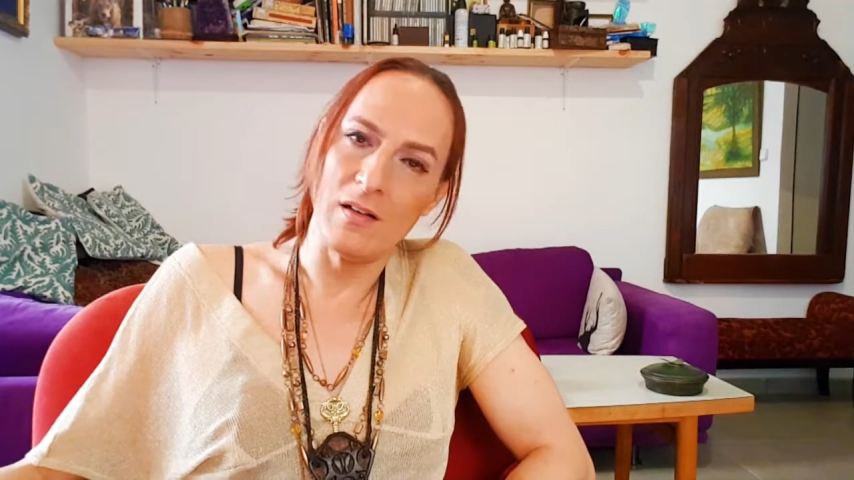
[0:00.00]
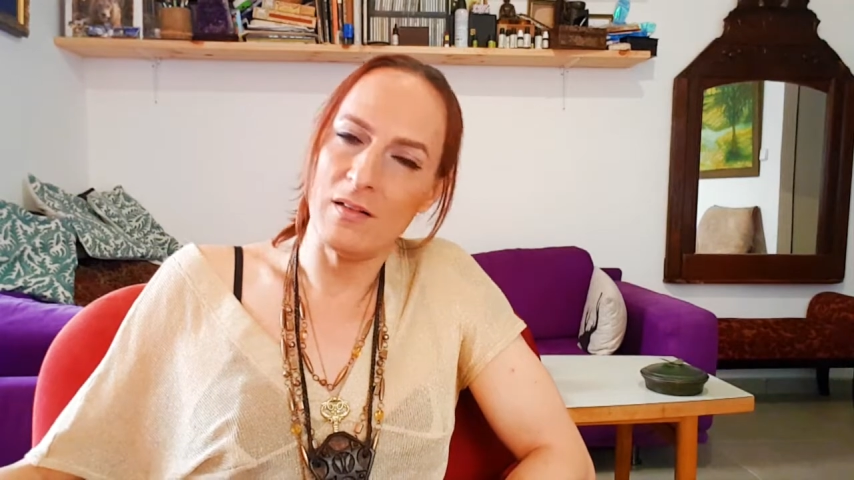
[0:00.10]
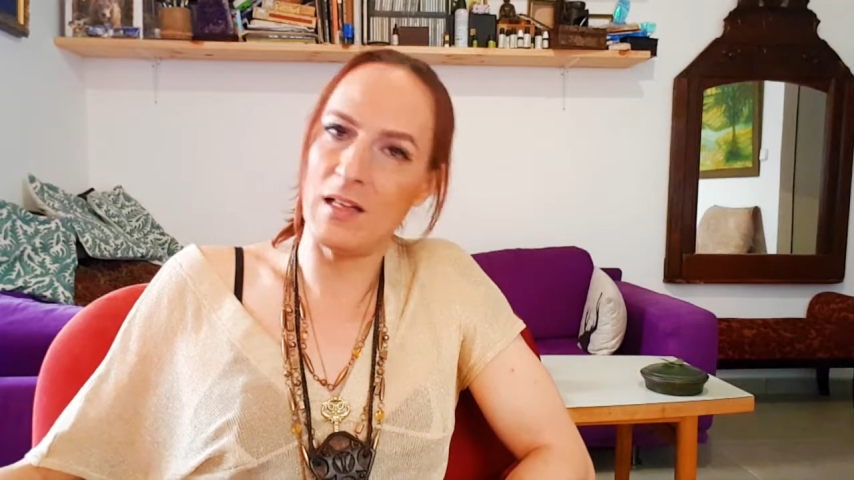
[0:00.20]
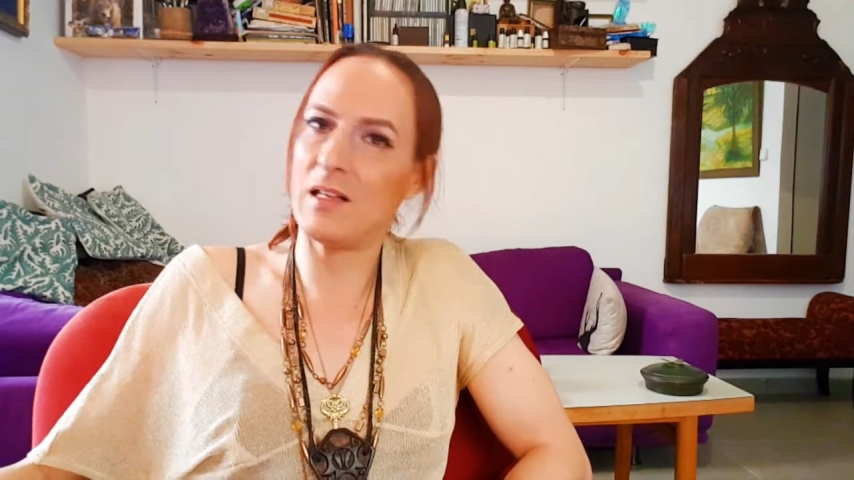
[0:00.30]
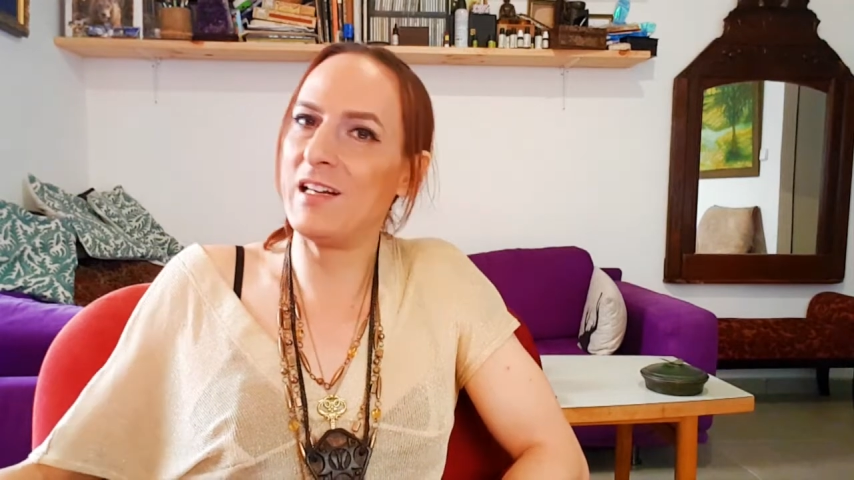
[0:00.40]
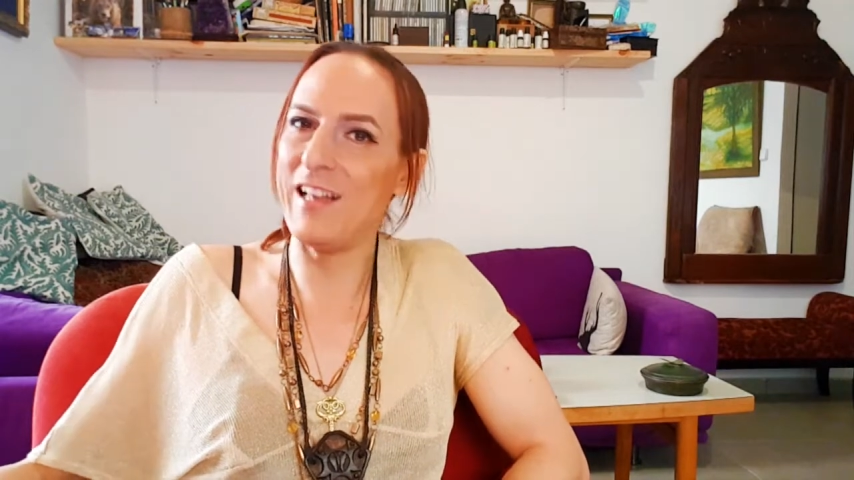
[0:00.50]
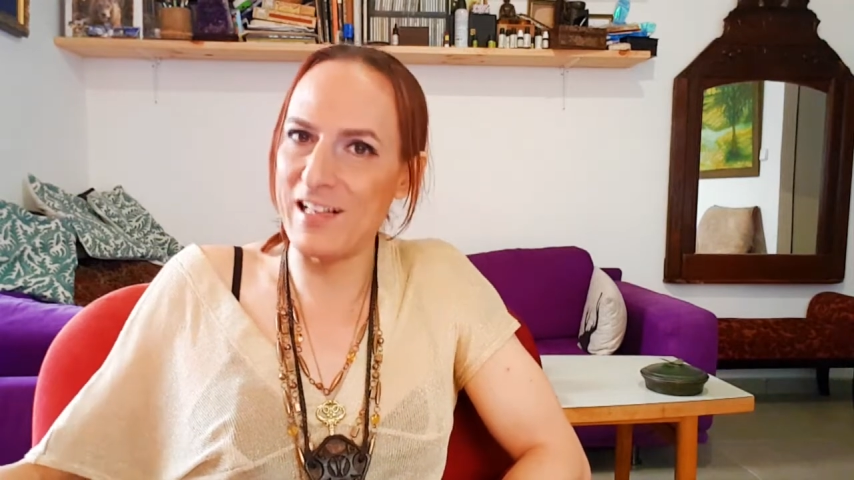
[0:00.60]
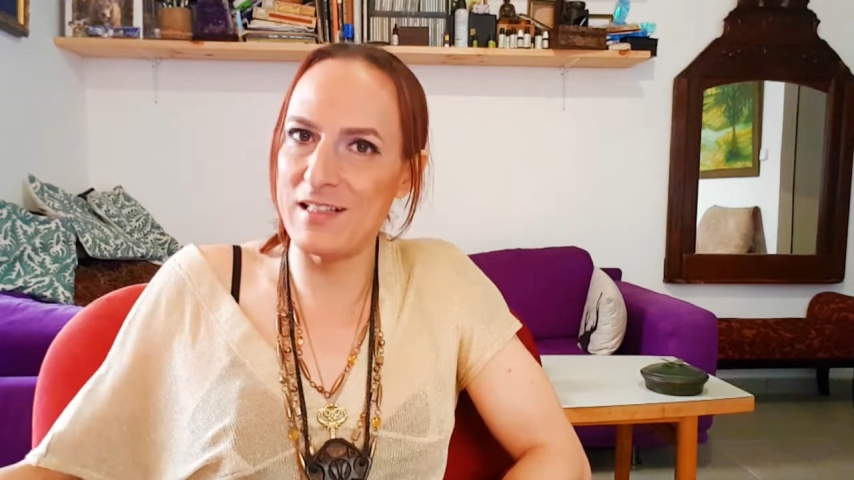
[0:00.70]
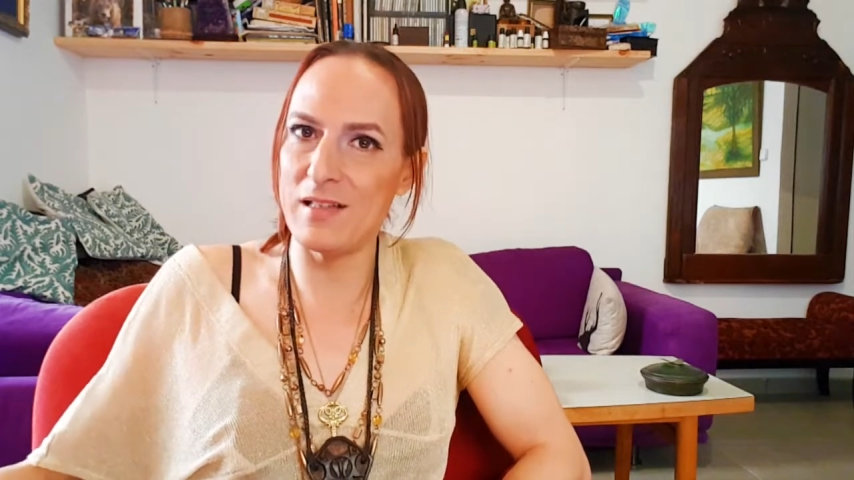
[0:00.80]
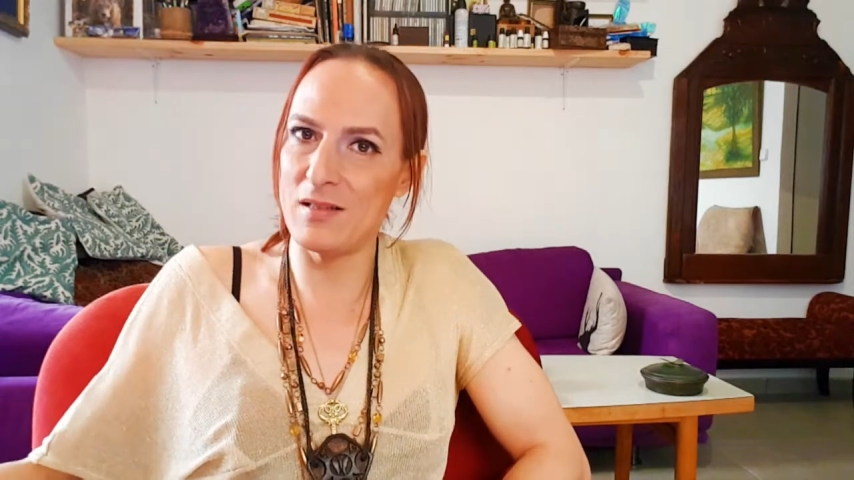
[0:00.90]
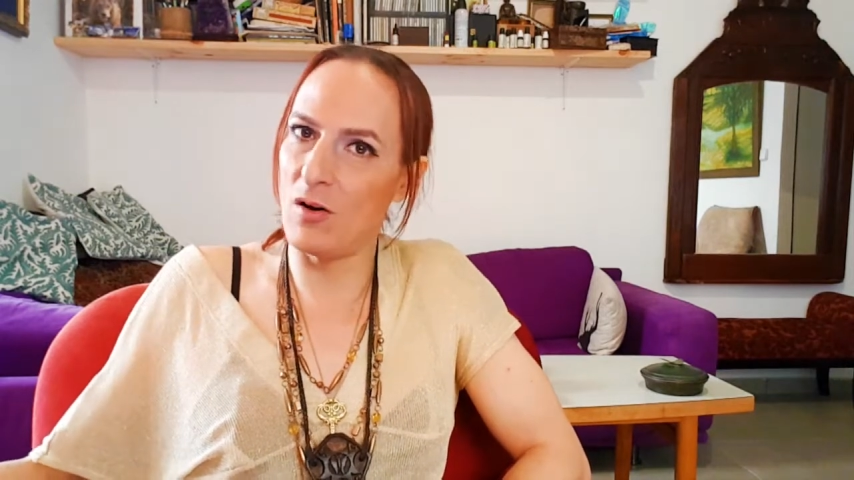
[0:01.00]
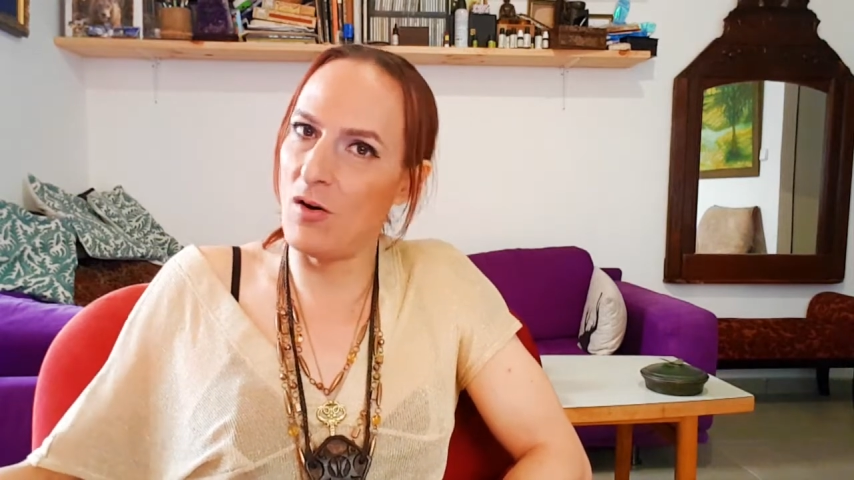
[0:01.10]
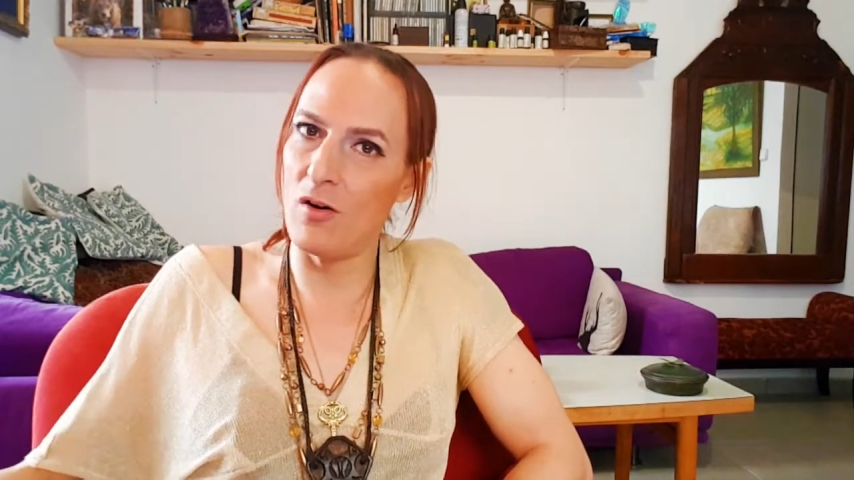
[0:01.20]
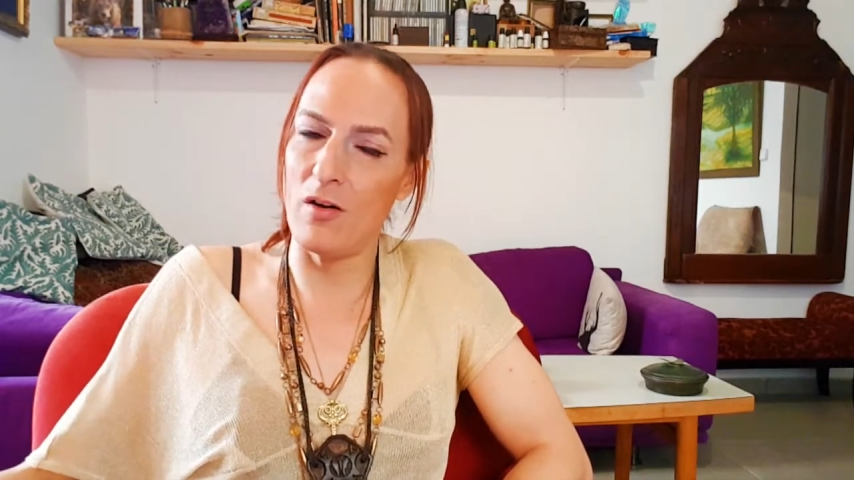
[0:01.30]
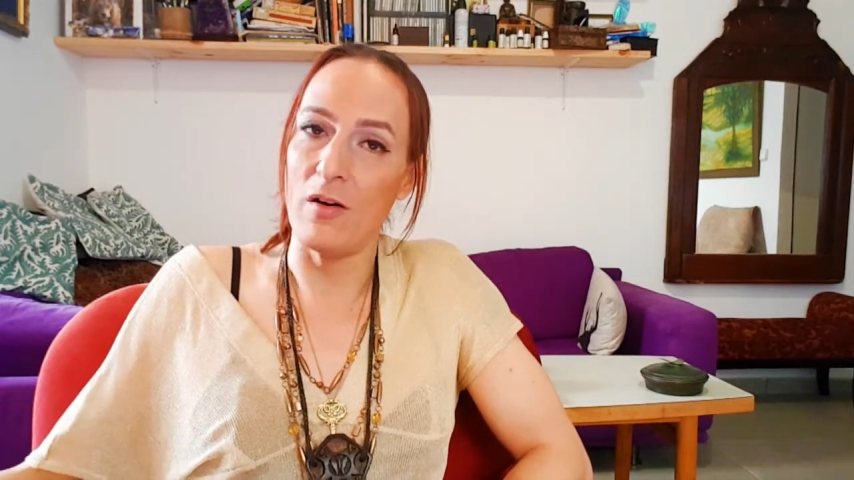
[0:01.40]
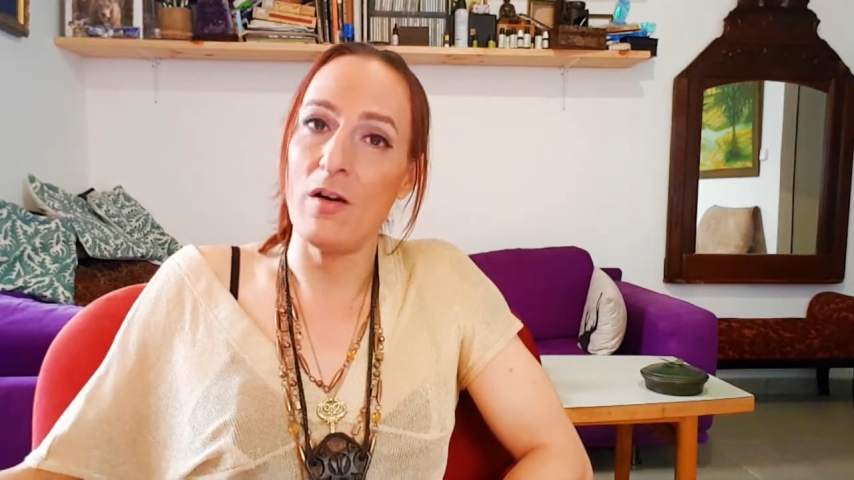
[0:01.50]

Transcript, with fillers: that connects us all,